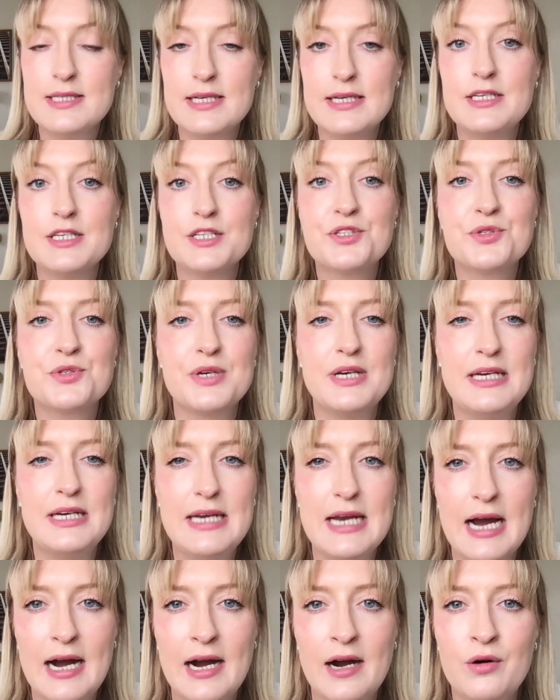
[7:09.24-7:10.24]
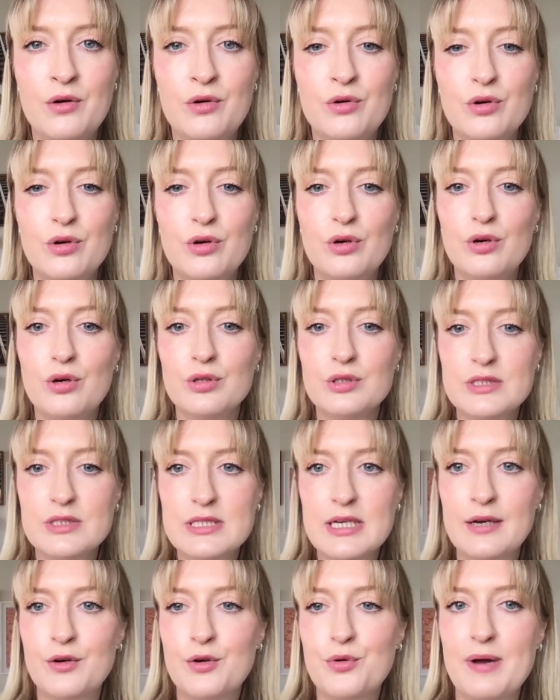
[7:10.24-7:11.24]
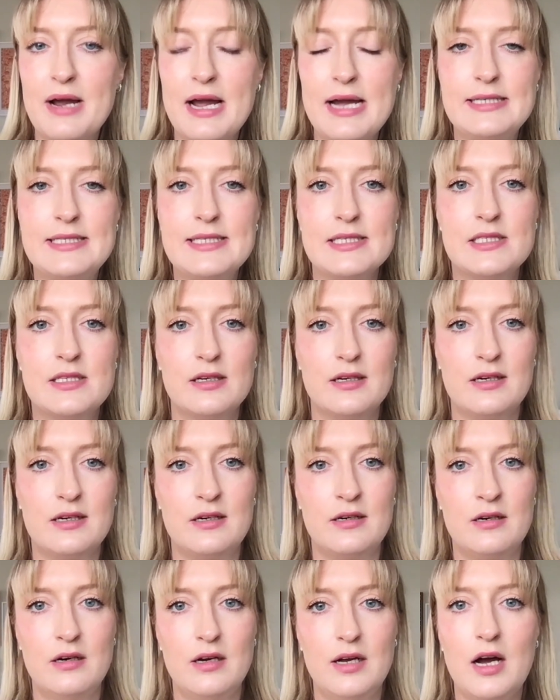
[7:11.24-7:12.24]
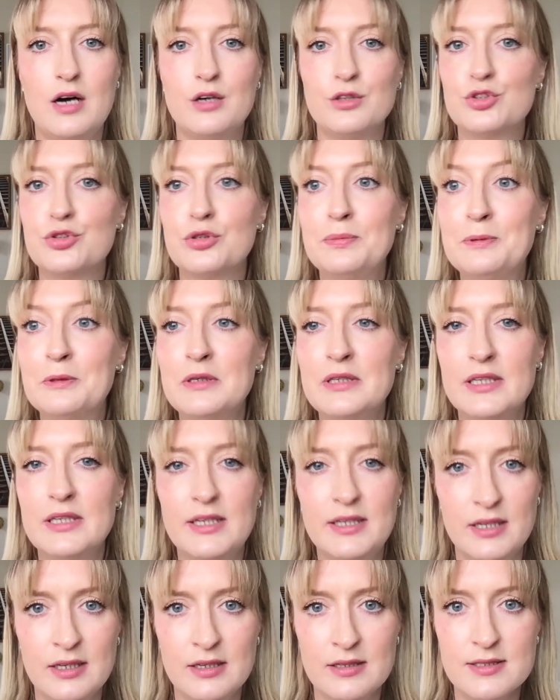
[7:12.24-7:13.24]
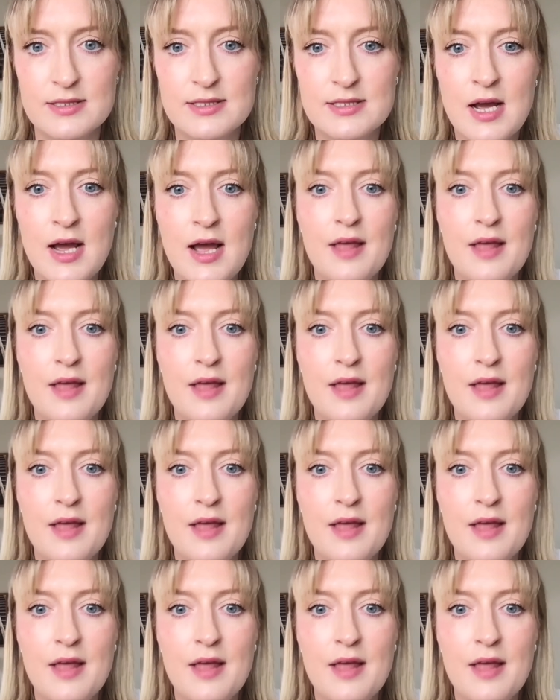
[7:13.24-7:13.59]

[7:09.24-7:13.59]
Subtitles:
industry now, content creators are entrepreneurs,